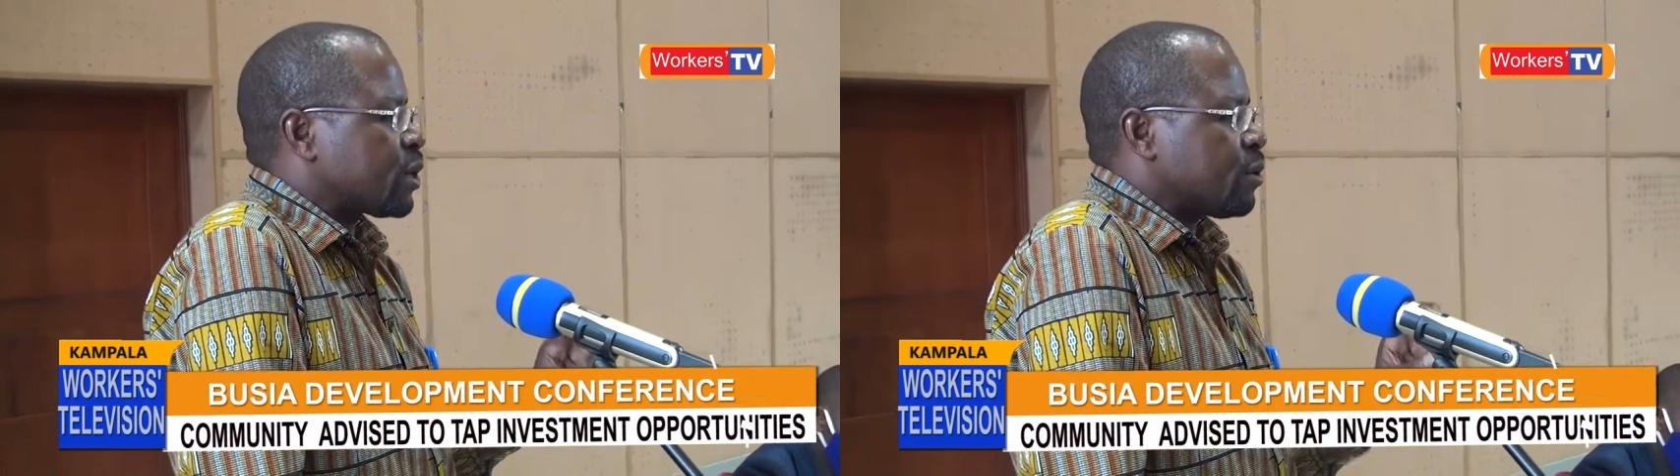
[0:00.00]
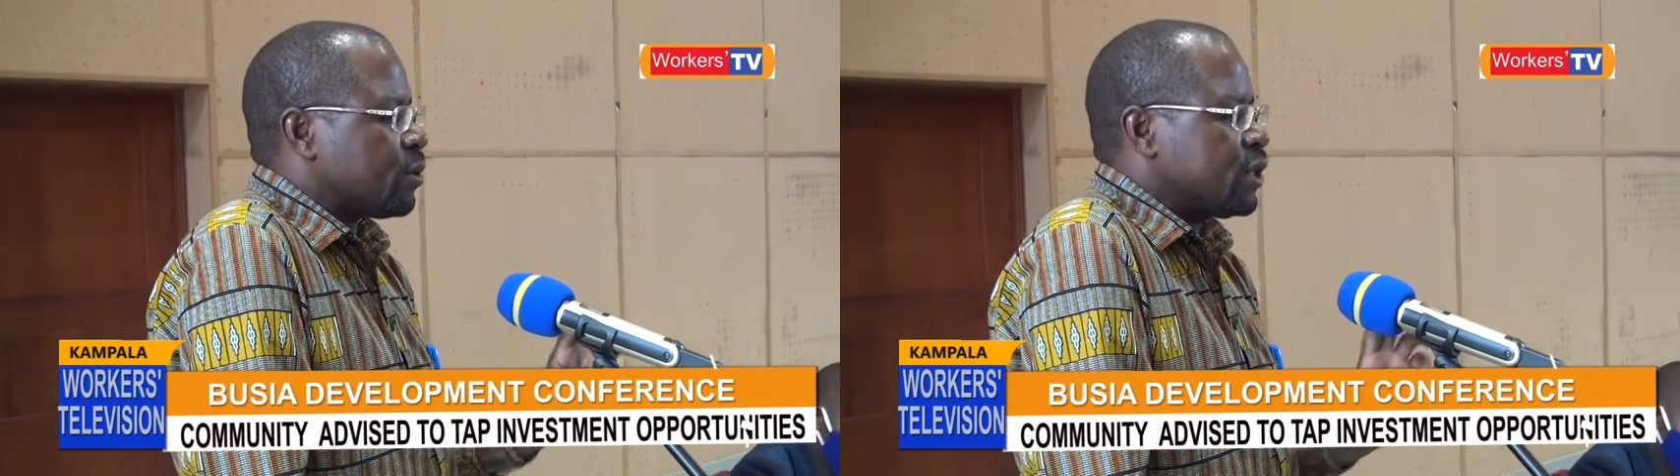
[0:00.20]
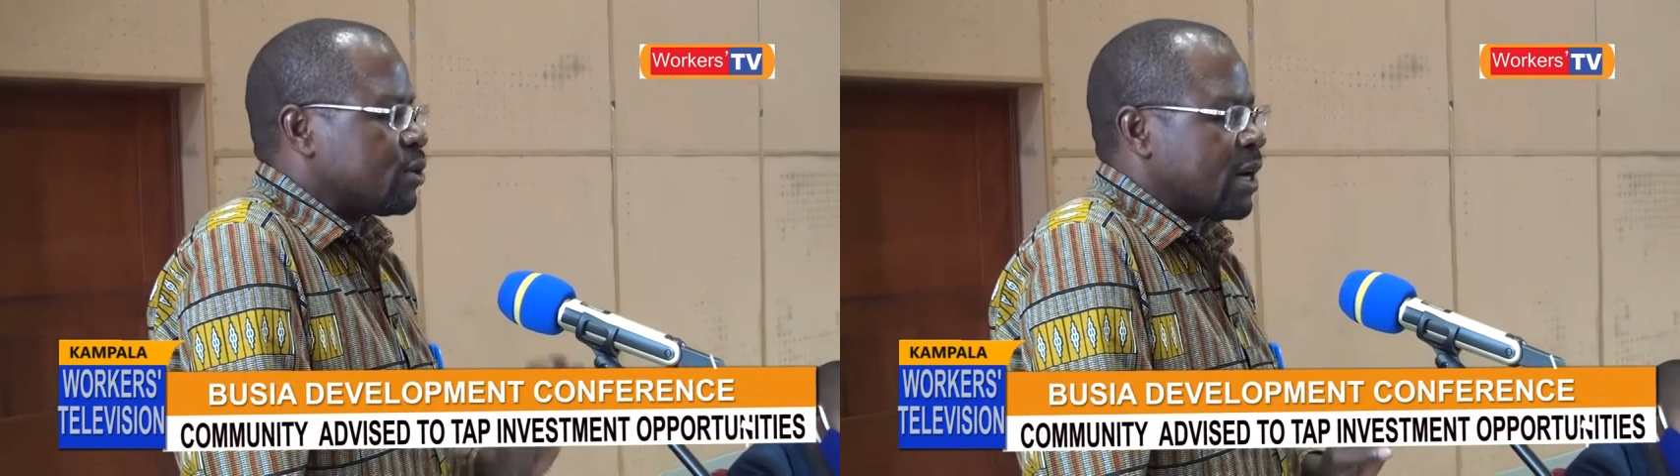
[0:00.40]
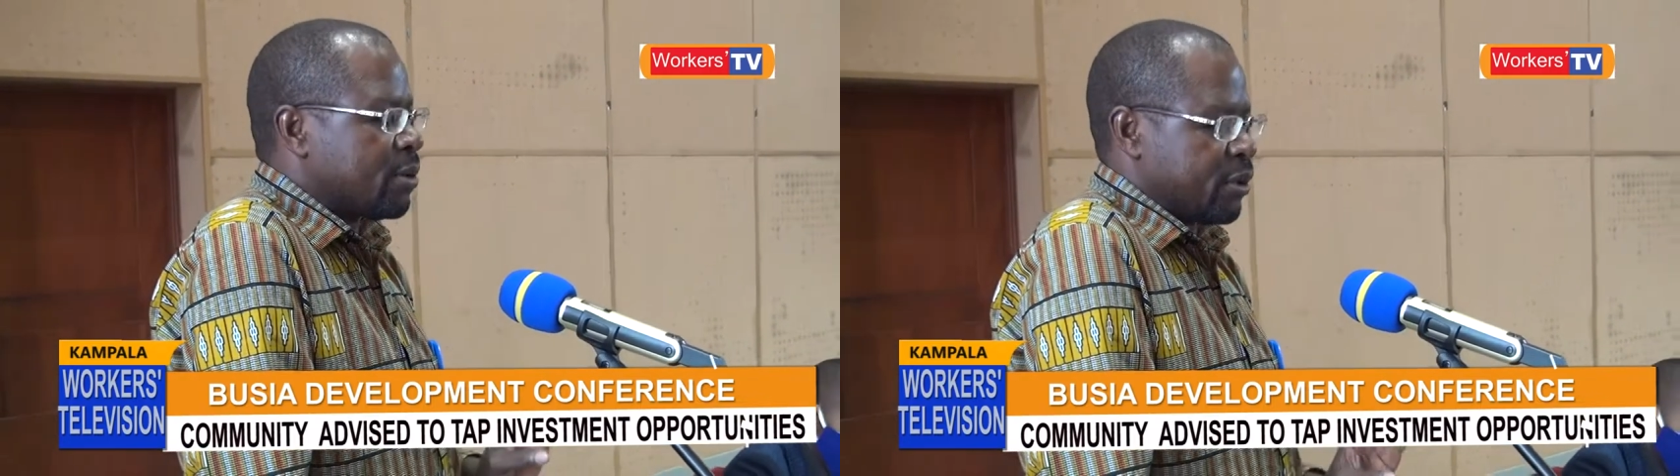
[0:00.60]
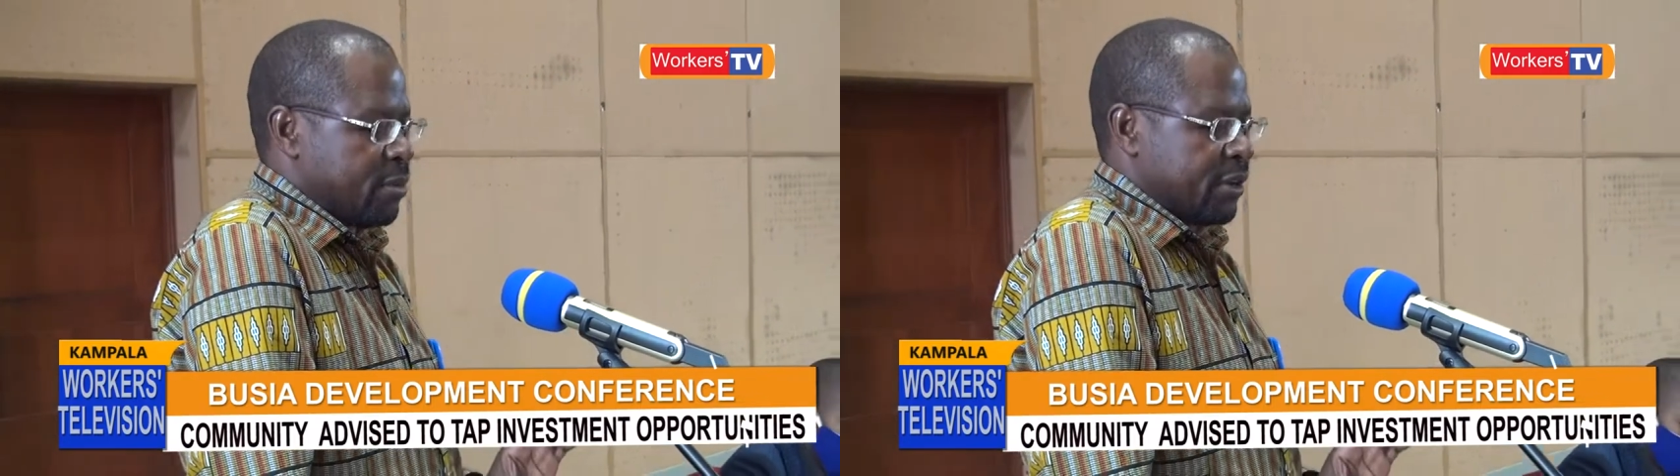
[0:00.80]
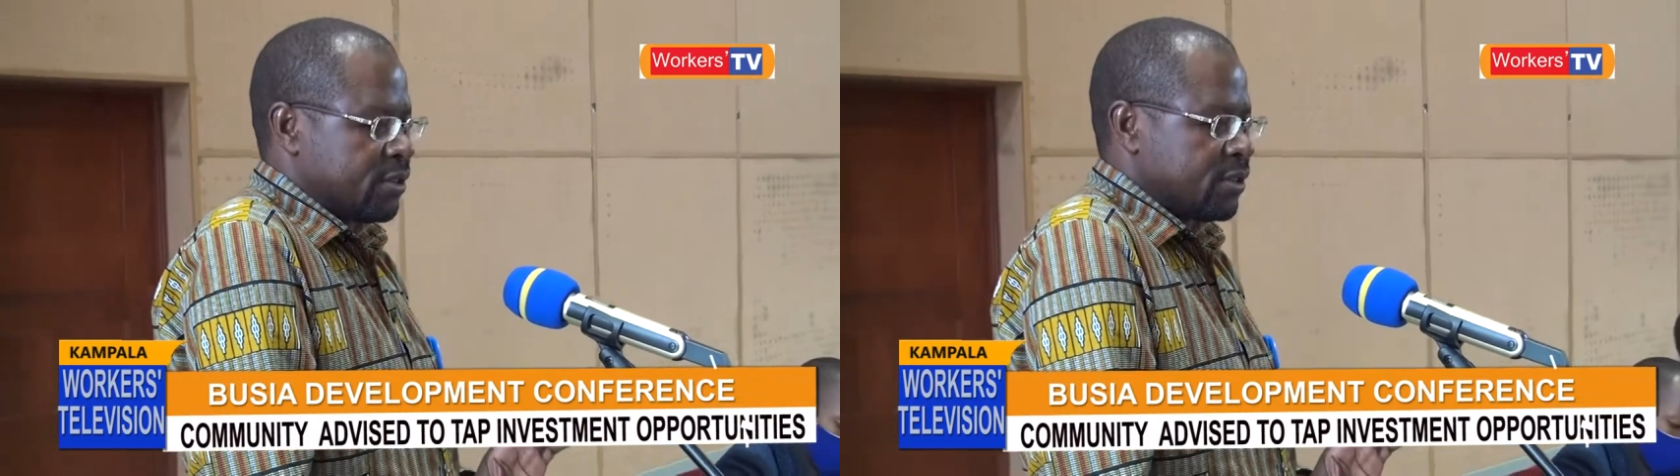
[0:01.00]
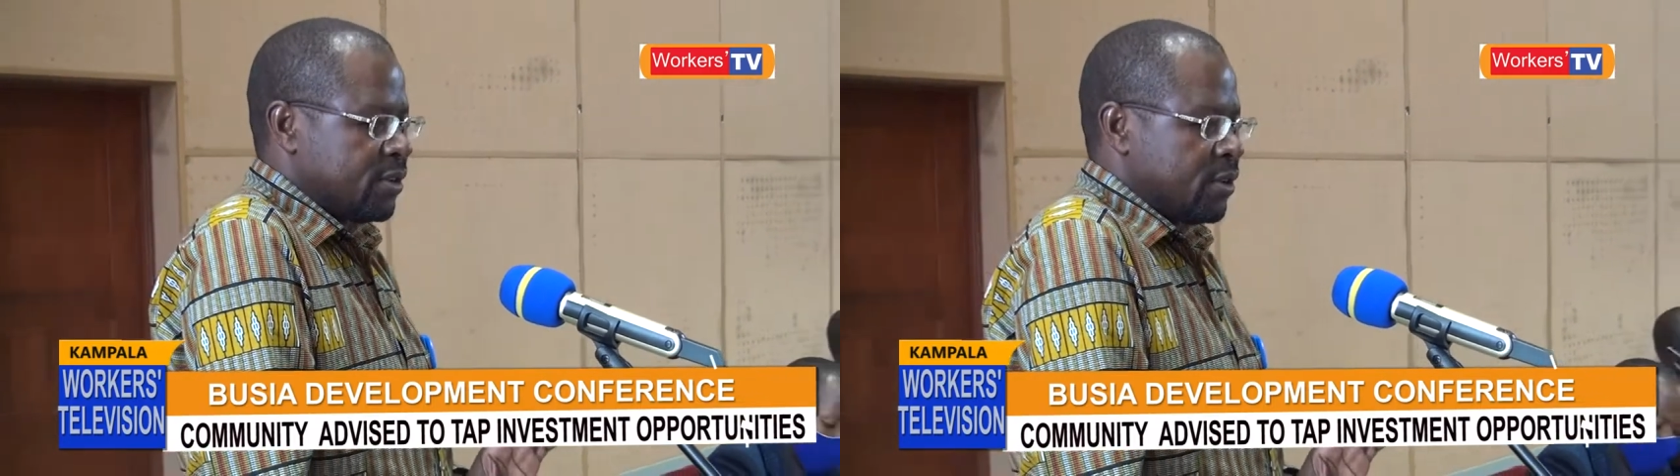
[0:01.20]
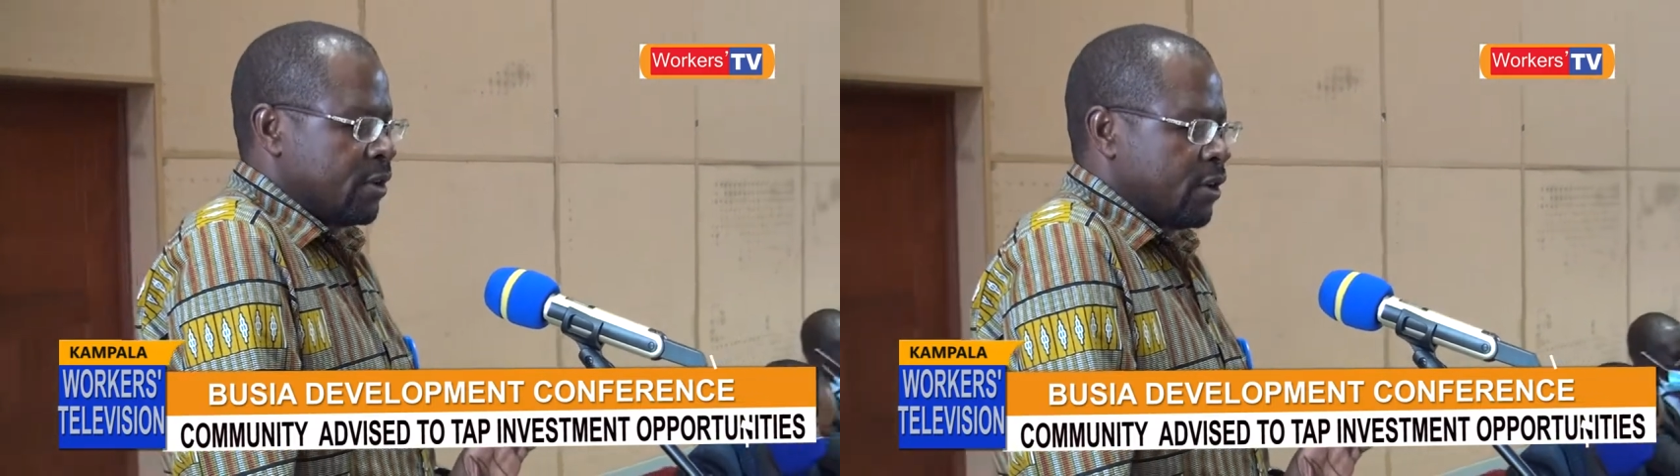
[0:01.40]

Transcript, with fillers: recognition agreements.